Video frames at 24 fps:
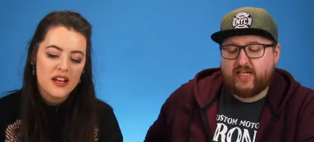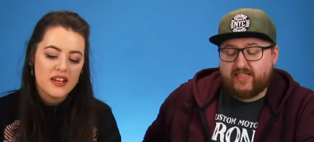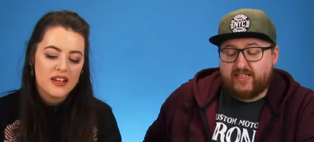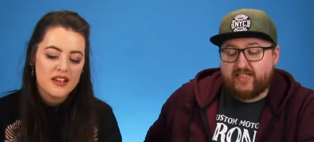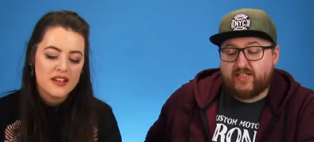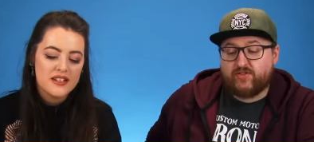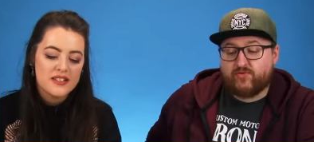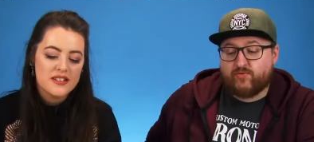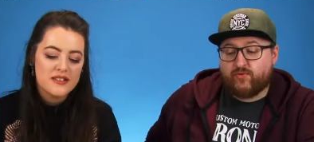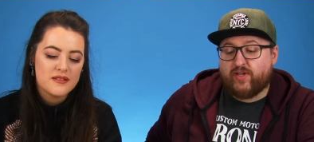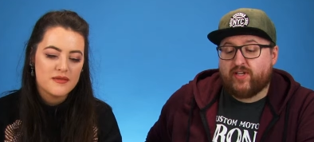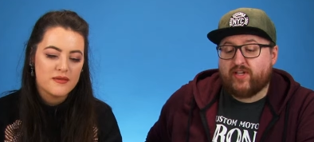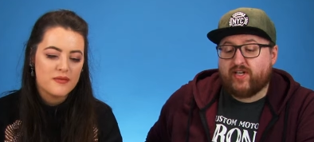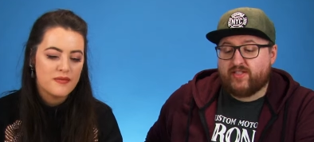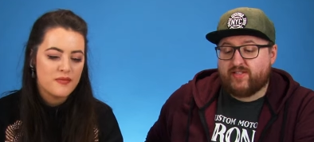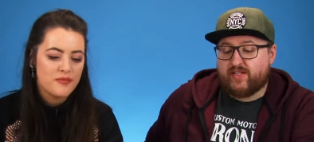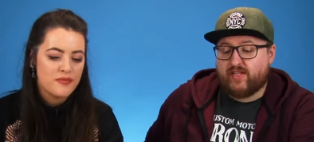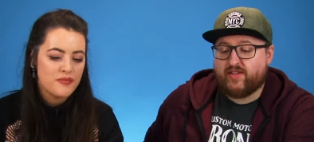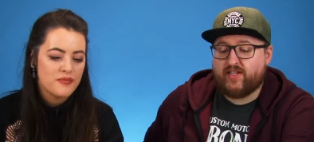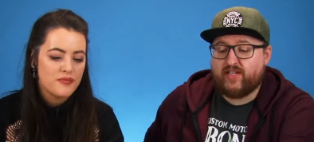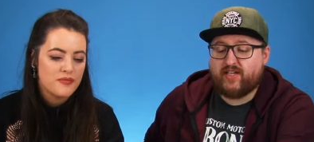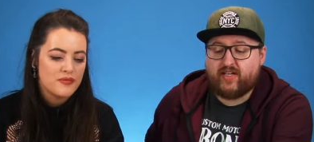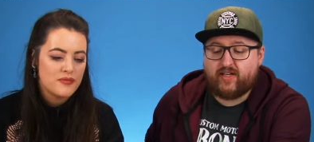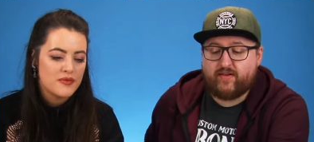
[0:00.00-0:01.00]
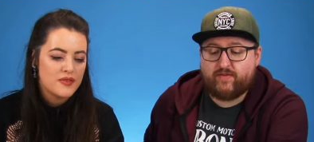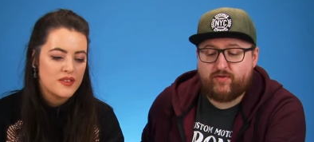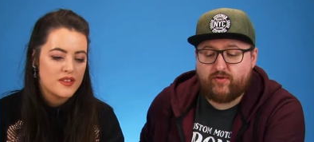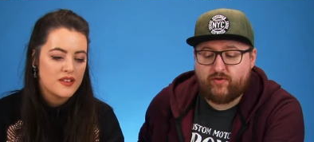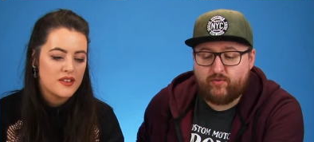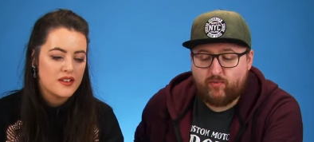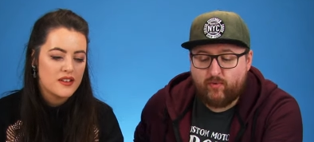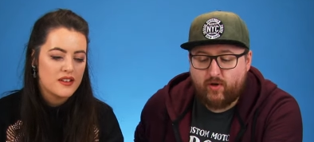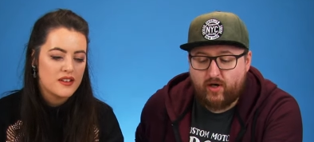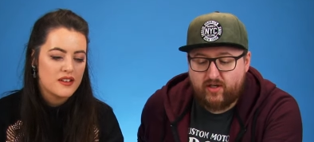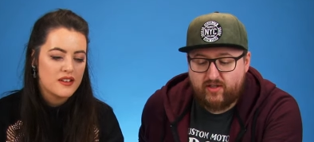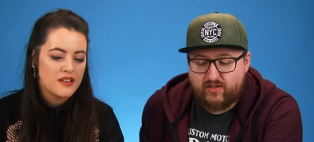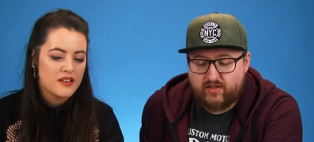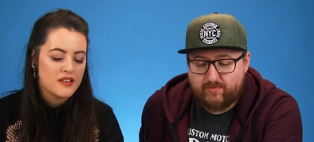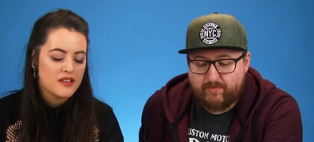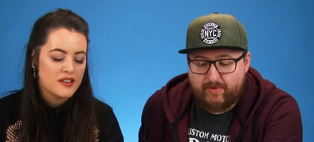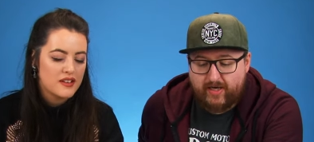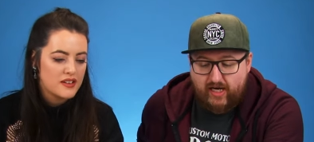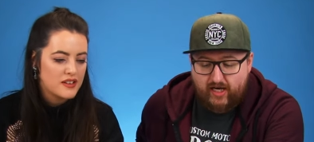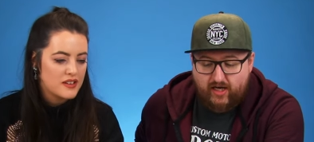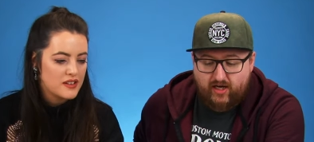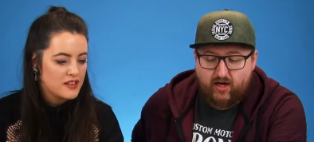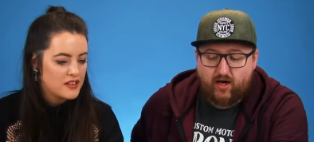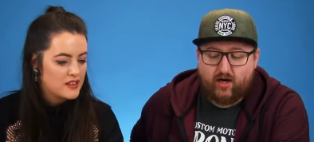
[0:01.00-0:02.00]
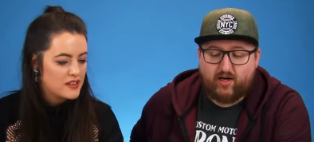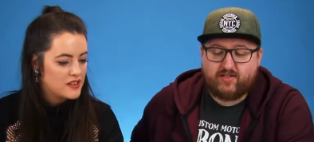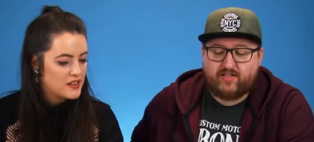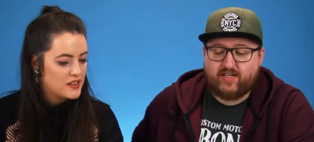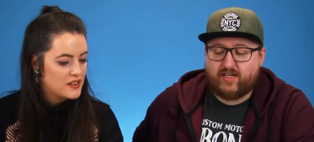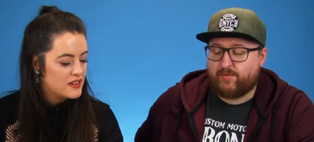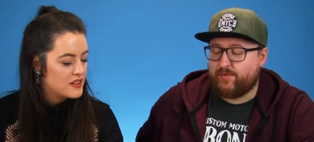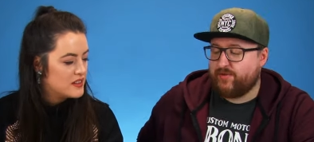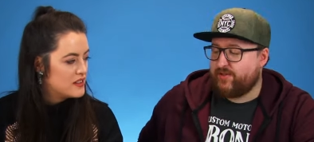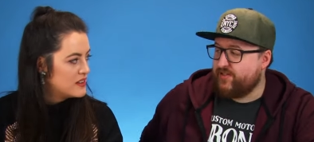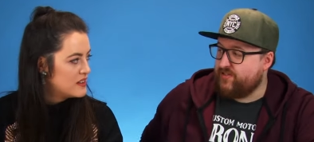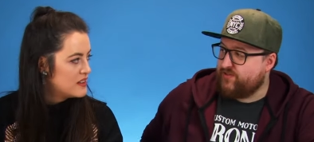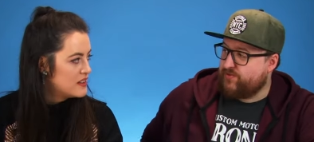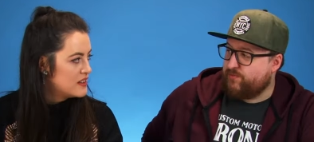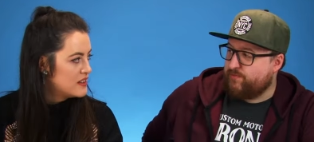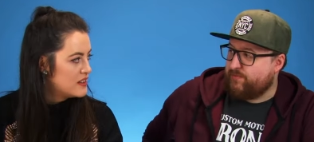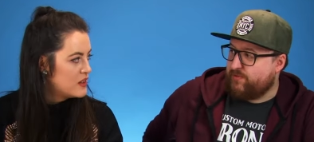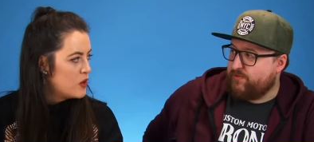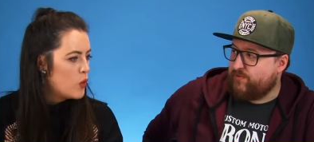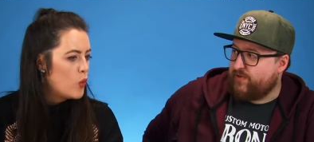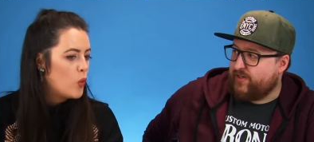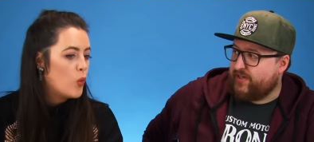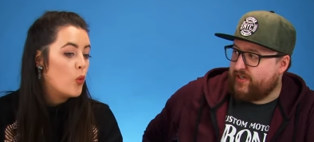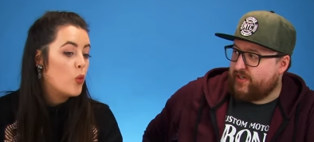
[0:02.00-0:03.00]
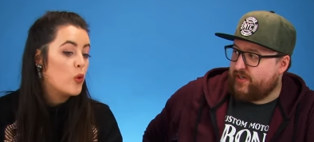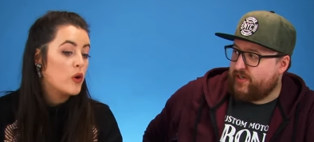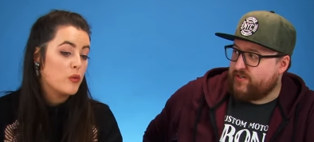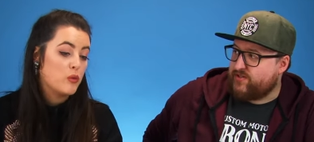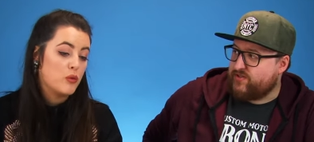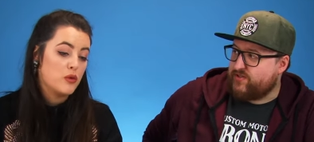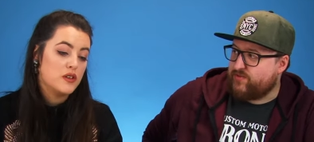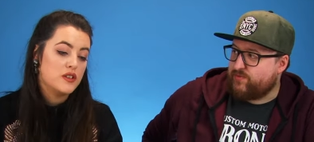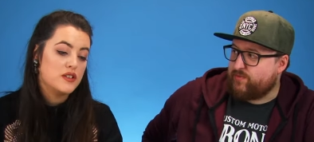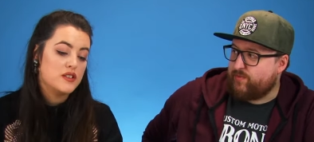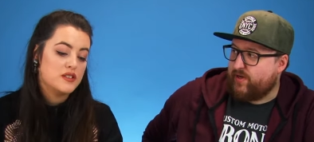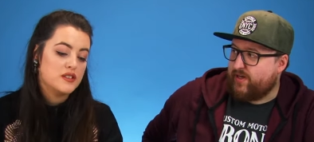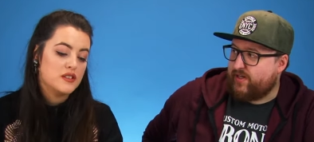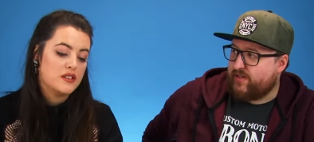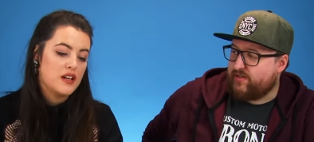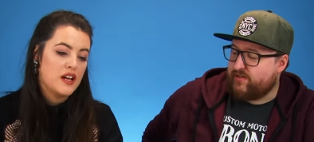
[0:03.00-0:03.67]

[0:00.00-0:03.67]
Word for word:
Speaker 1: I think it's really nice. I think if you want to make a cocktail with this, it would be
Speaker 2: really Ooh, nice it would. as